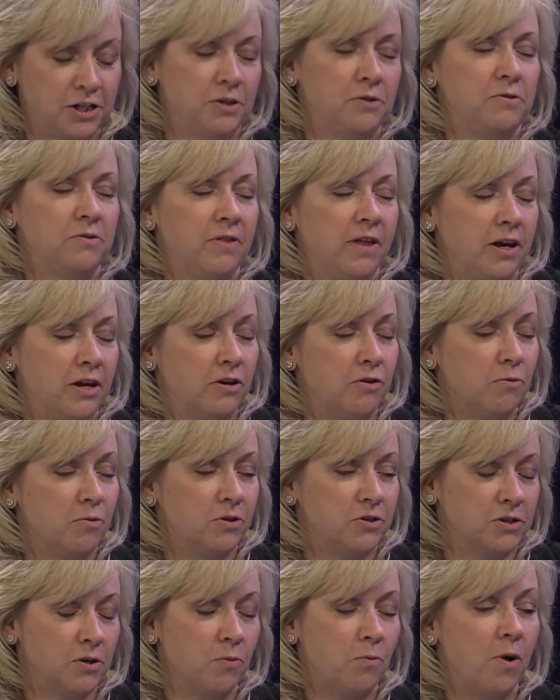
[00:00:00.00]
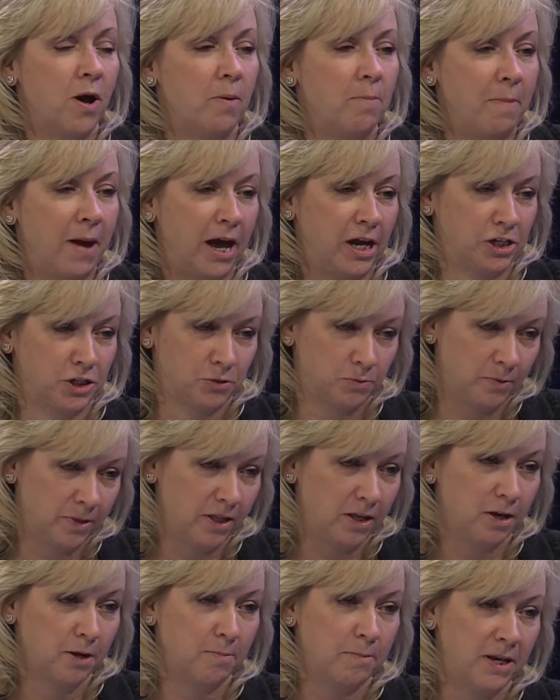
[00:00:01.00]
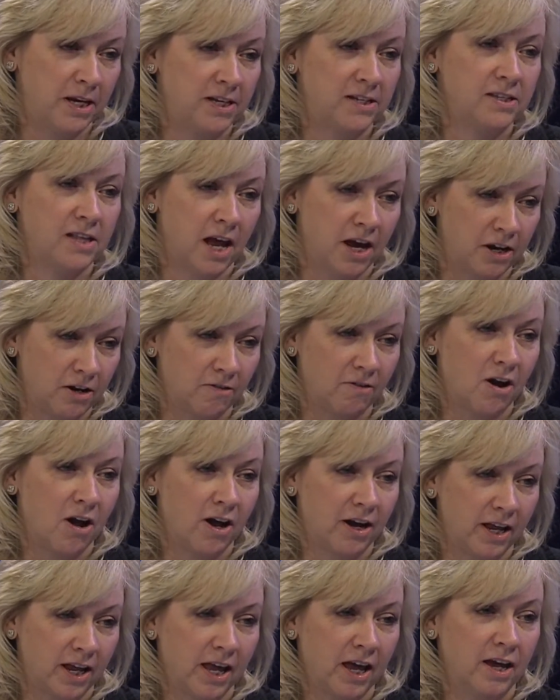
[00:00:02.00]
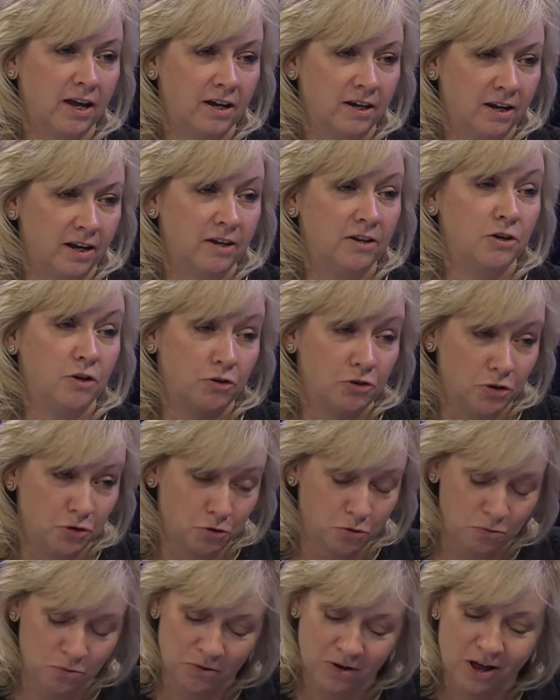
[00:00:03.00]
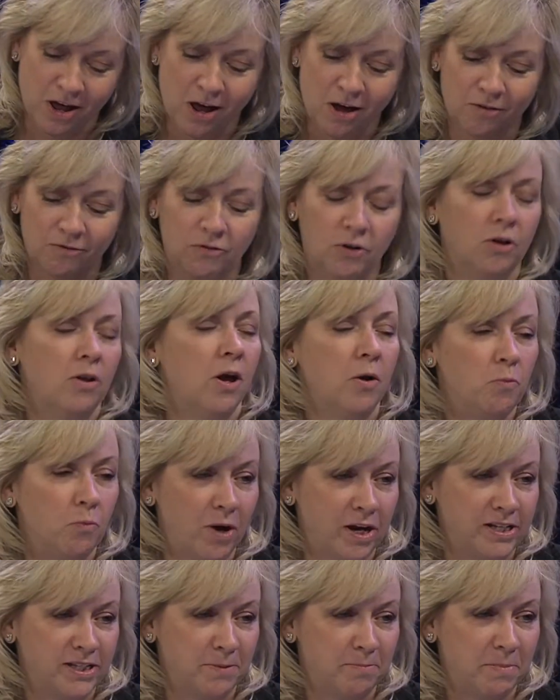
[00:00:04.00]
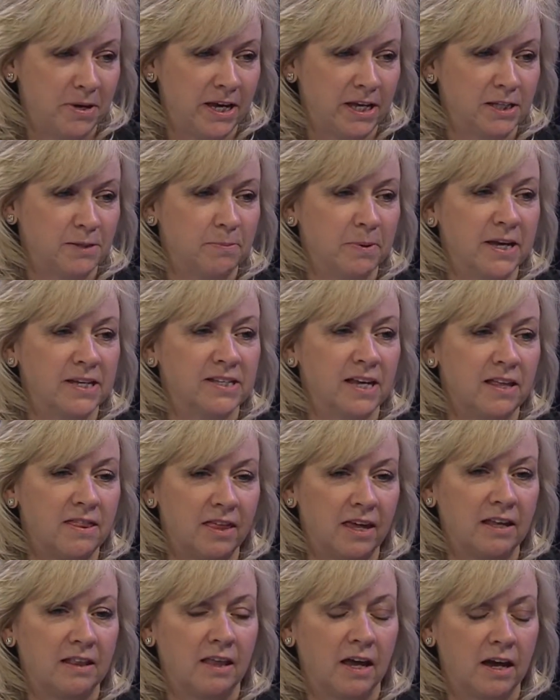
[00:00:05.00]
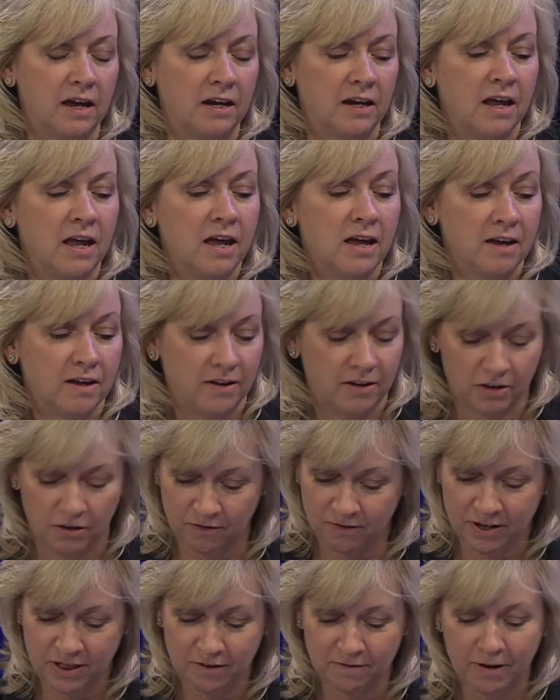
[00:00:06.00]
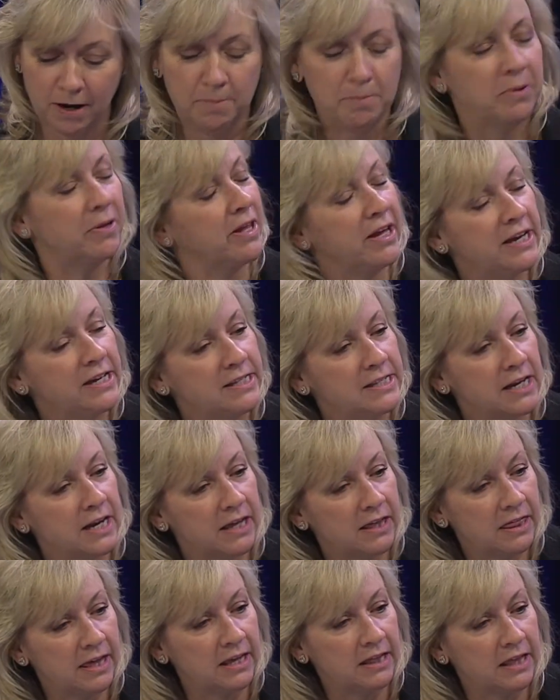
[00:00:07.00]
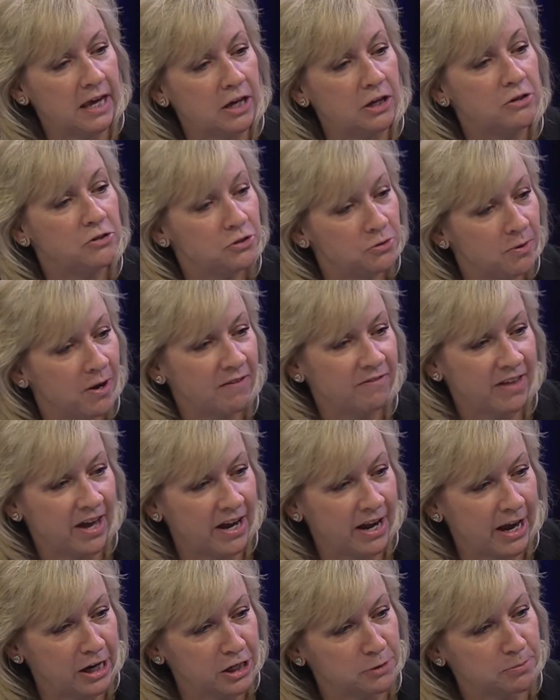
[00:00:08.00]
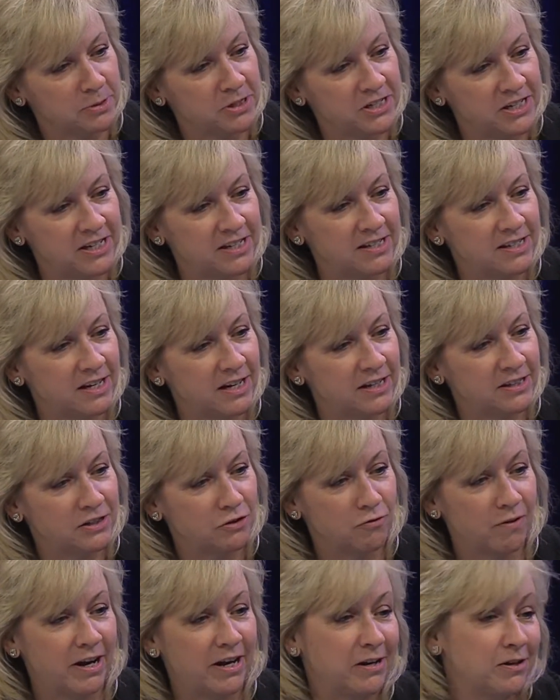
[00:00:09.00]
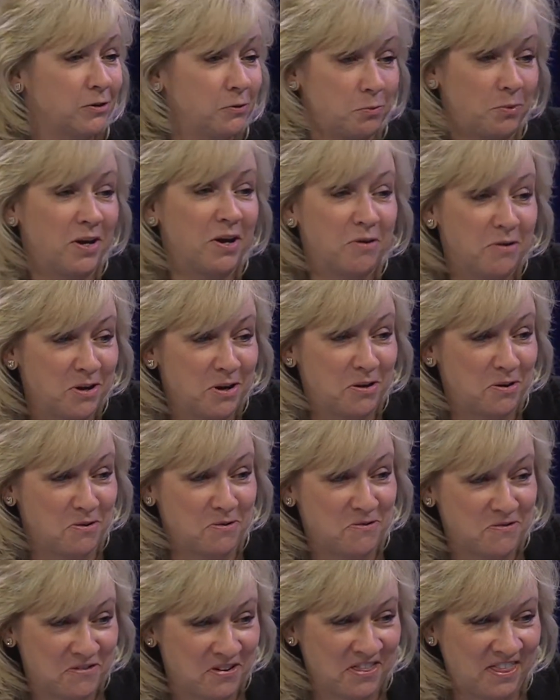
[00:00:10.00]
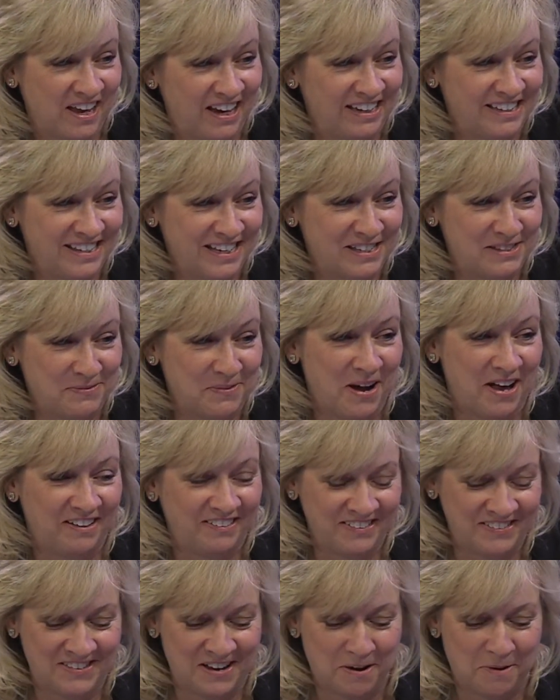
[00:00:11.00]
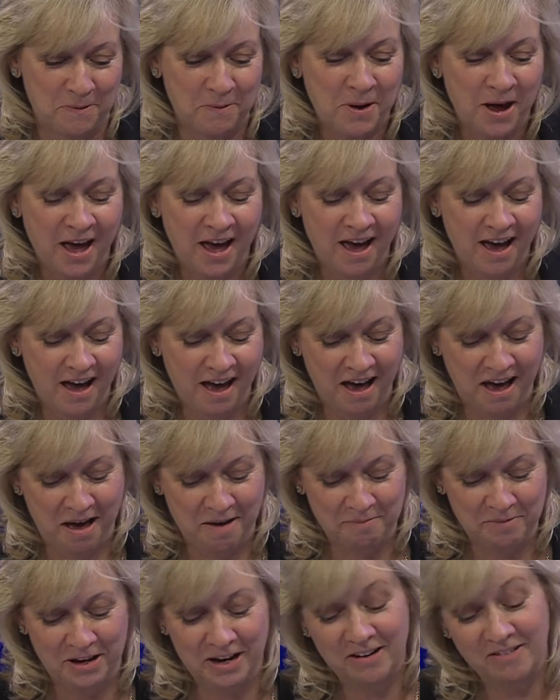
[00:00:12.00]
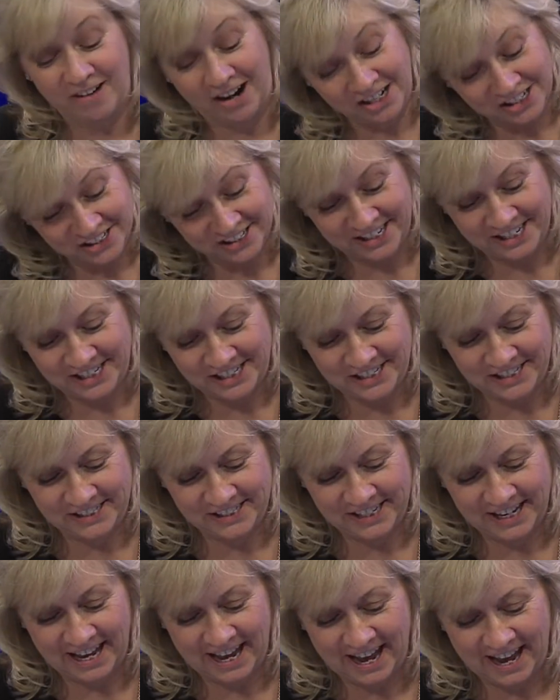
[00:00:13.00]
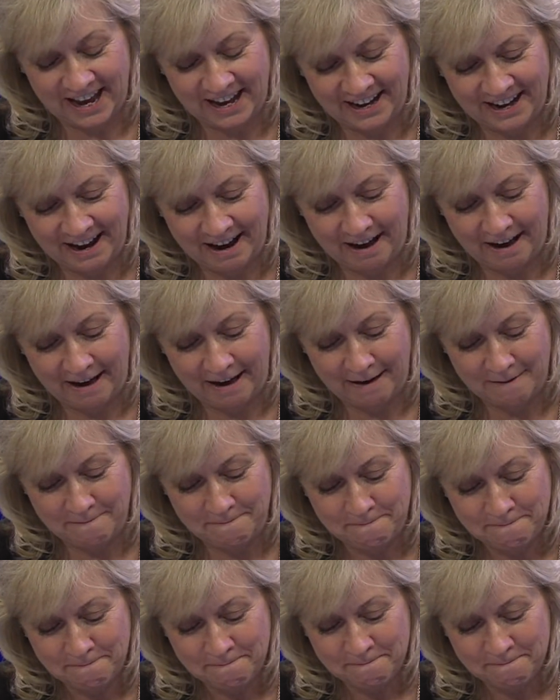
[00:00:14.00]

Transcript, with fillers: to you that you were so well matched with the committees that you're on again, and your new role on Ways and Means, because I think that you're in the right place and i think that you do have that expertise and it's great because we go to you for mm. things as well so um, congratulations again um,